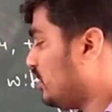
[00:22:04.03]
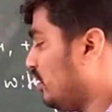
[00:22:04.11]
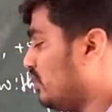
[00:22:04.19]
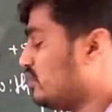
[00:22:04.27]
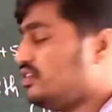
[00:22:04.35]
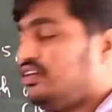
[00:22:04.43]

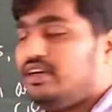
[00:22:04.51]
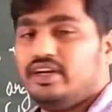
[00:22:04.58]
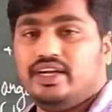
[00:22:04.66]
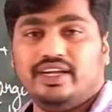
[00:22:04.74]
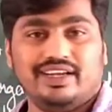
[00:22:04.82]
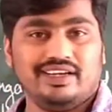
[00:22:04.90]

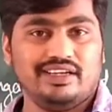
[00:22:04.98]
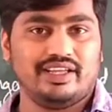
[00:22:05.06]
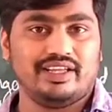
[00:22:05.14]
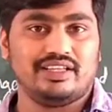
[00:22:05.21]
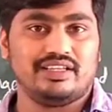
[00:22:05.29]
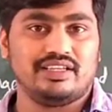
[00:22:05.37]

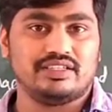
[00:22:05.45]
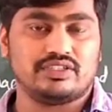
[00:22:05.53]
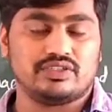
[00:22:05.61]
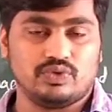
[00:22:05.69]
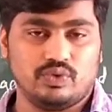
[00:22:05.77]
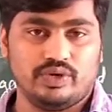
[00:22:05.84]
concentrated
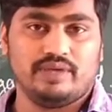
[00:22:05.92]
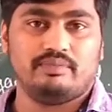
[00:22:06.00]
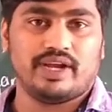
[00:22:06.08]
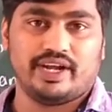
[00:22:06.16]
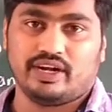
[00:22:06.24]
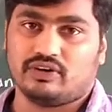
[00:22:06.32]

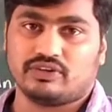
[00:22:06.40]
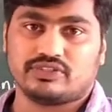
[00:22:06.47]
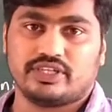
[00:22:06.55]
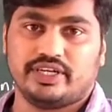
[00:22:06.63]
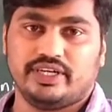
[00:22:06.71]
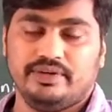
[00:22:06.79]
sodium
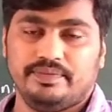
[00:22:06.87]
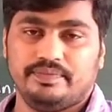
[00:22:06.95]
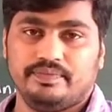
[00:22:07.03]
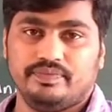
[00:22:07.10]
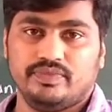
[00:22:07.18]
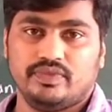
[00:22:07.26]

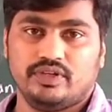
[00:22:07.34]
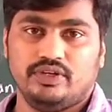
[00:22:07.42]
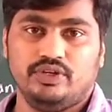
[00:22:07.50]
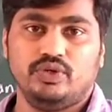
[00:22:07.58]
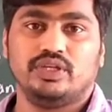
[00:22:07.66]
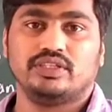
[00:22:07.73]
hydroxide
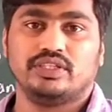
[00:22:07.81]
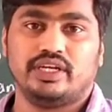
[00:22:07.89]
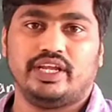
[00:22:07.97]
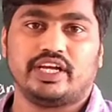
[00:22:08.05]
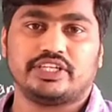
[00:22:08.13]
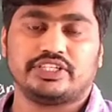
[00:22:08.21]
during the
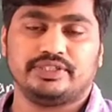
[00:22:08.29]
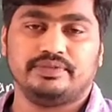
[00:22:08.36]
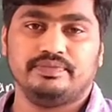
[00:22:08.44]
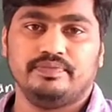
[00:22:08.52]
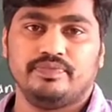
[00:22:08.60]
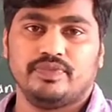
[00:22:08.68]

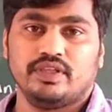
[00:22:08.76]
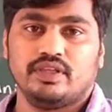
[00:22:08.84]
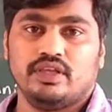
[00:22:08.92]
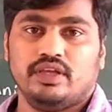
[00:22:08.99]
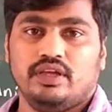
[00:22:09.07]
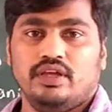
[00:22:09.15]
reaction,
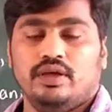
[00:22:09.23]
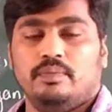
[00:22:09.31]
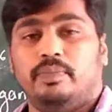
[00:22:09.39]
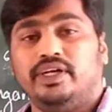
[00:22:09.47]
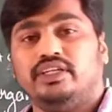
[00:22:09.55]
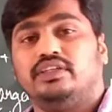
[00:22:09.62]

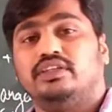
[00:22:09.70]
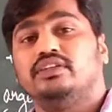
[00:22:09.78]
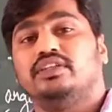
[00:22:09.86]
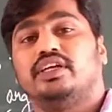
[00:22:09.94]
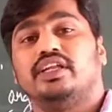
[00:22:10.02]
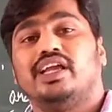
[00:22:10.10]

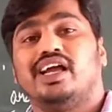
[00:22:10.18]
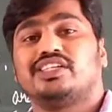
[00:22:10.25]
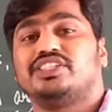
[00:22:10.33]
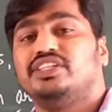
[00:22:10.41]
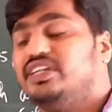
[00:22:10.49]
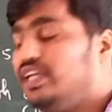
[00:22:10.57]
but the
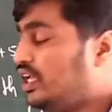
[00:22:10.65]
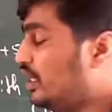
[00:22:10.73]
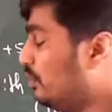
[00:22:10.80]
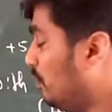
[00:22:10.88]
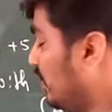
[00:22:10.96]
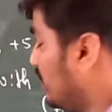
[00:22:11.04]
reaction
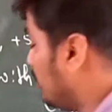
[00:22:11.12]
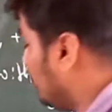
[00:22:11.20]
taking place